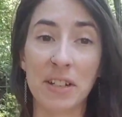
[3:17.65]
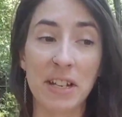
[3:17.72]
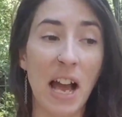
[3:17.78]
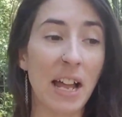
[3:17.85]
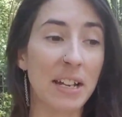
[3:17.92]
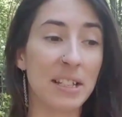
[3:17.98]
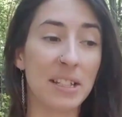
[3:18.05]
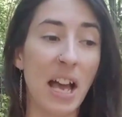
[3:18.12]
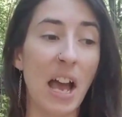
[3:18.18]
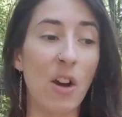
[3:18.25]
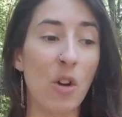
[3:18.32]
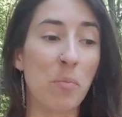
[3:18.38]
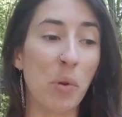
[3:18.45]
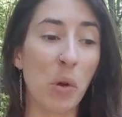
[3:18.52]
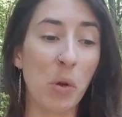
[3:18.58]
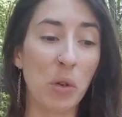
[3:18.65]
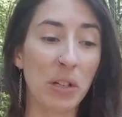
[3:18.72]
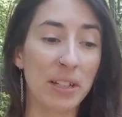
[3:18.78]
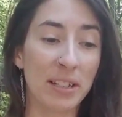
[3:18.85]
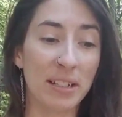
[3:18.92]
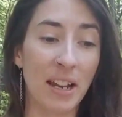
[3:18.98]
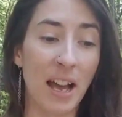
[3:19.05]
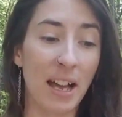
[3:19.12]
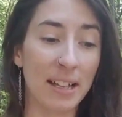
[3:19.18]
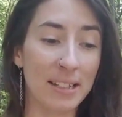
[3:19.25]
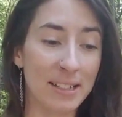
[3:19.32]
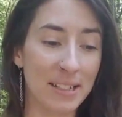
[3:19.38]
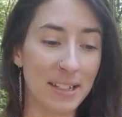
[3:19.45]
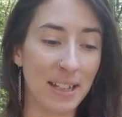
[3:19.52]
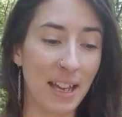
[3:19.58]
not desirable,
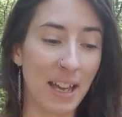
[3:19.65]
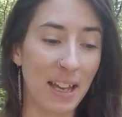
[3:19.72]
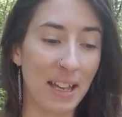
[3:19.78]
not